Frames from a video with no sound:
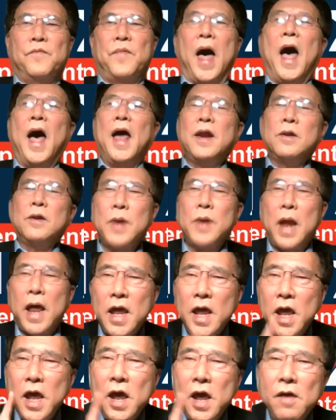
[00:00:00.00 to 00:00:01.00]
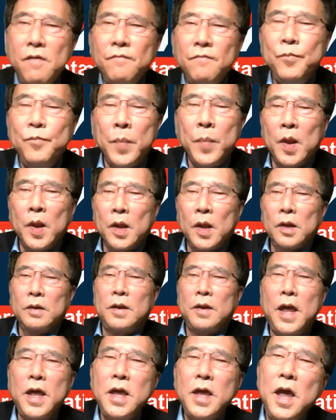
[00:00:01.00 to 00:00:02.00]
that they have
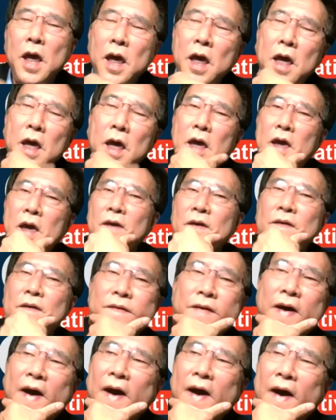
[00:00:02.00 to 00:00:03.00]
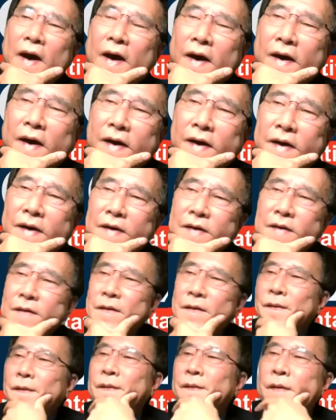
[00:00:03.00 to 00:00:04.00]
they have. uh
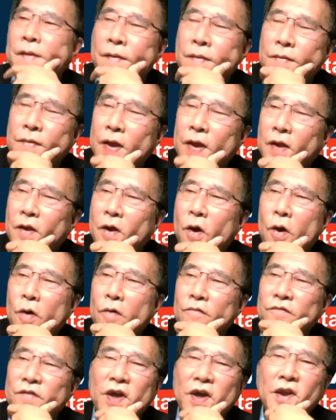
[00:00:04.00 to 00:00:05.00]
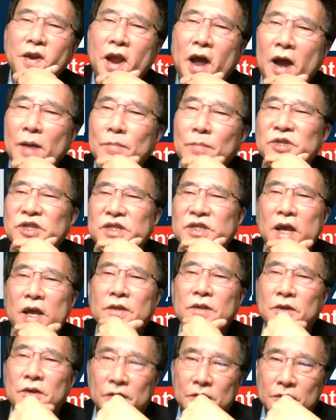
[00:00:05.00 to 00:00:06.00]
they call Vietnam
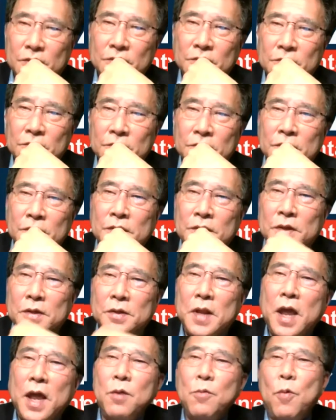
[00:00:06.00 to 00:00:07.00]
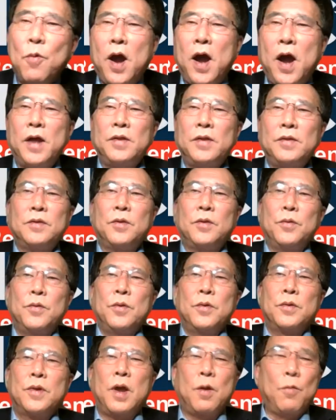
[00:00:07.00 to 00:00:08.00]
Center. They yes. want to
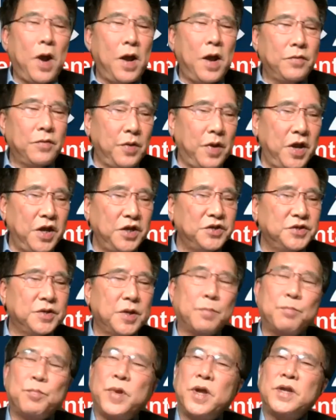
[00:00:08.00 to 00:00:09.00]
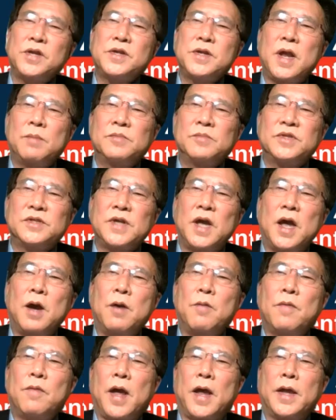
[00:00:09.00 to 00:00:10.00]
they want to establish
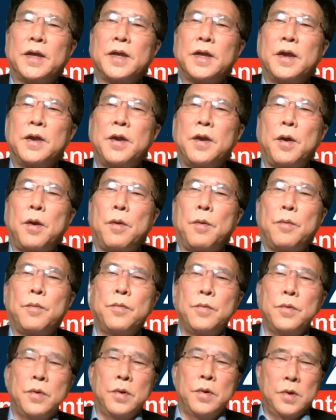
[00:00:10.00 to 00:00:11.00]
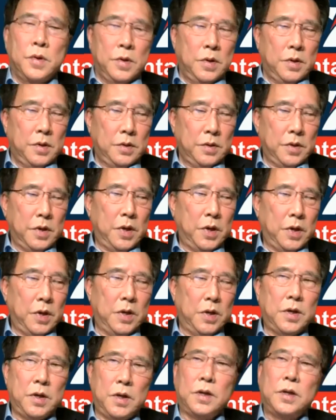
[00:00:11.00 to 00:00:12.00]
themselves like you know
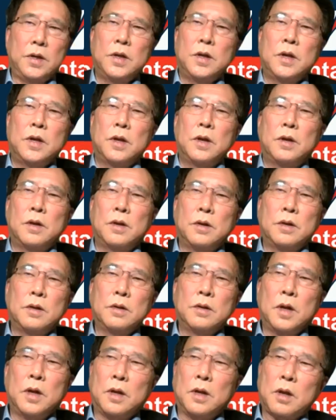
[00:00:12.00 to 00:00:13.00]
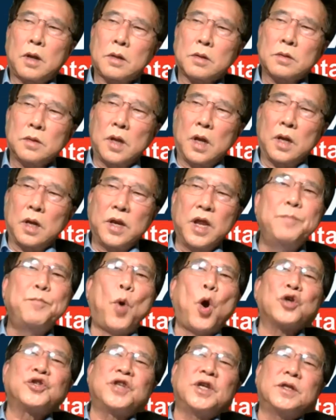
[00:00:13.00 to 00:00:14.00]
the the the
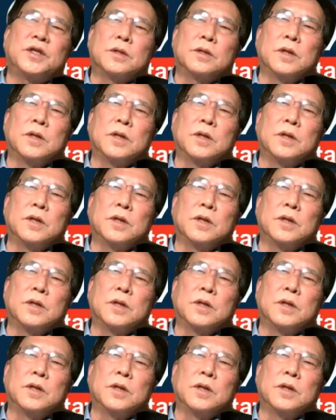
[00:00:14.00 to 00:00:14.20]
deposit